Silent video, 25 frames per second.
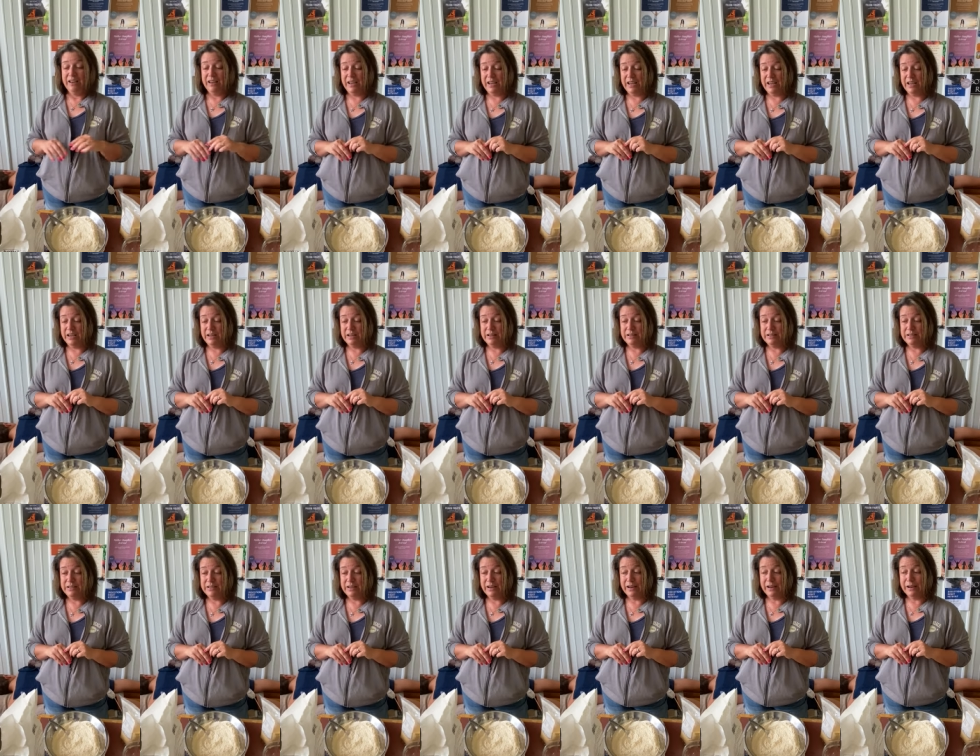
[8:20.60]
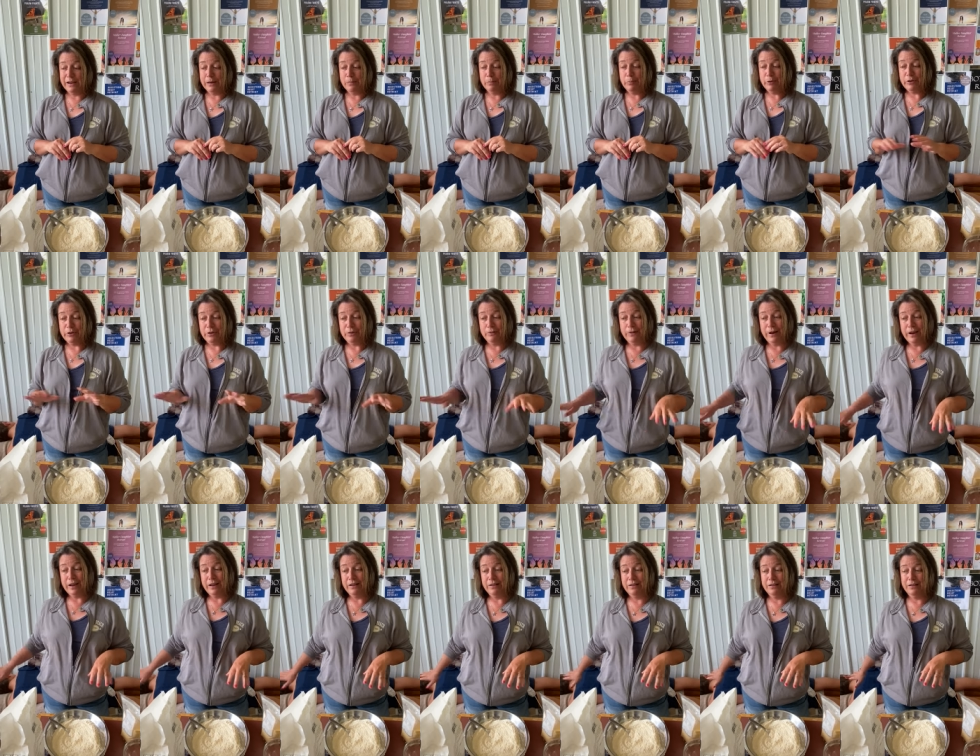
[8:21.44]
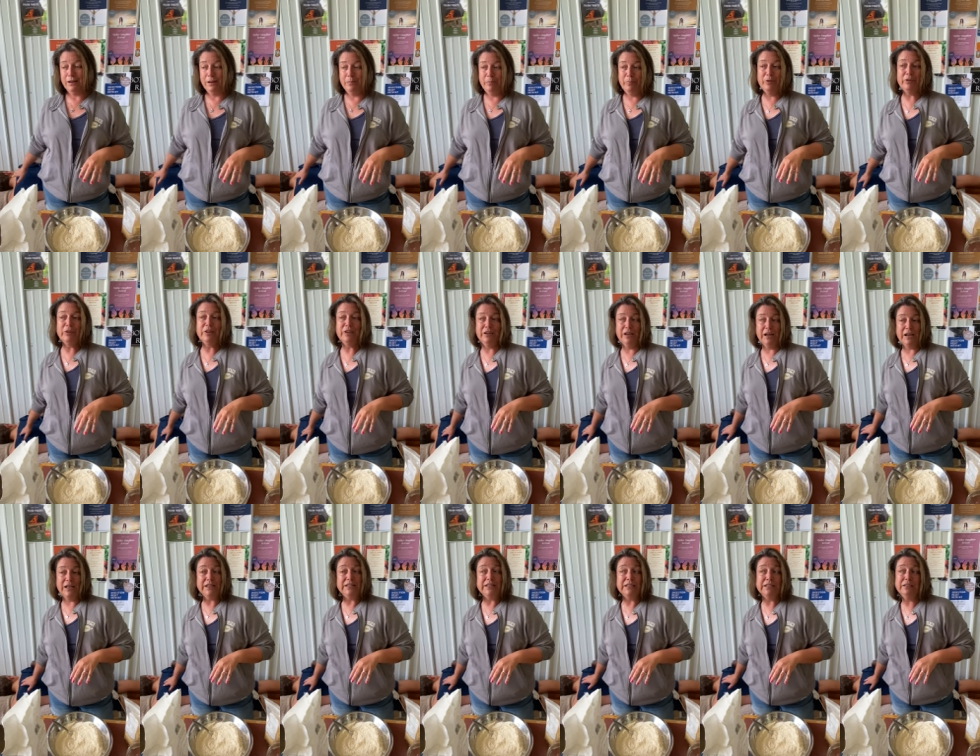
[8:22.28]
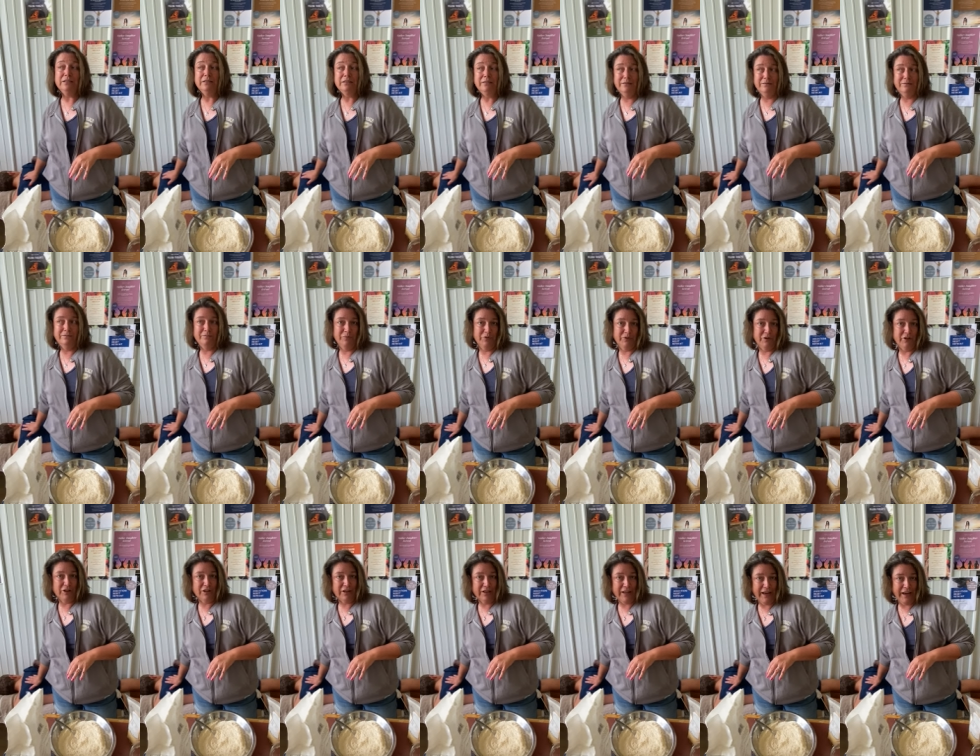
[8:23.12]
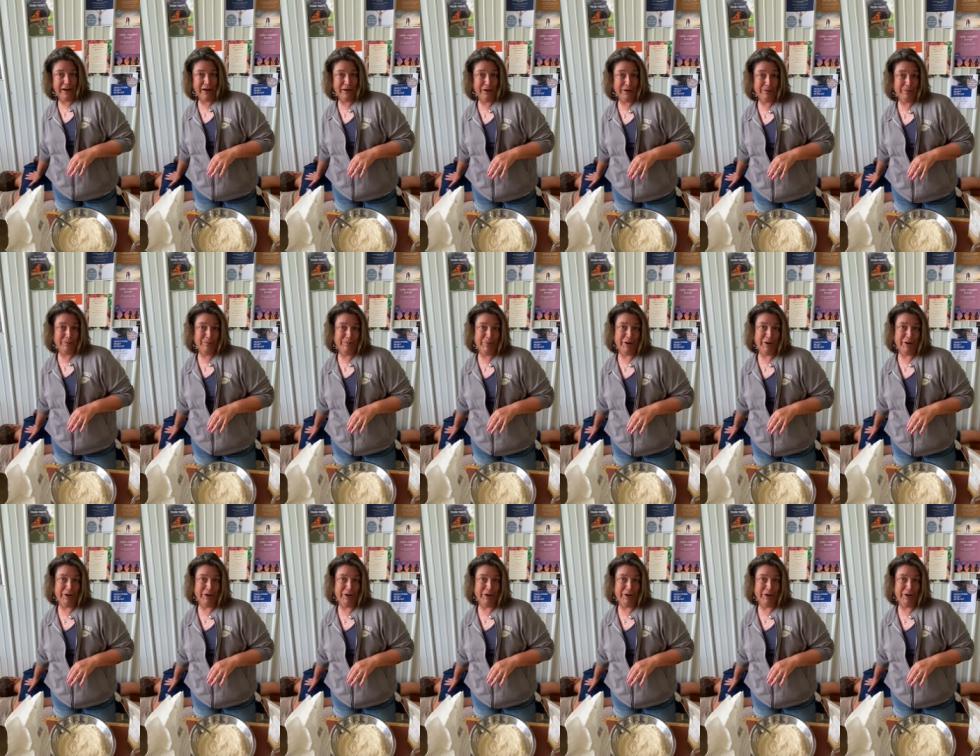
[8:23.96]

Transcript: and uh, put it right. I put it, I did put a layer,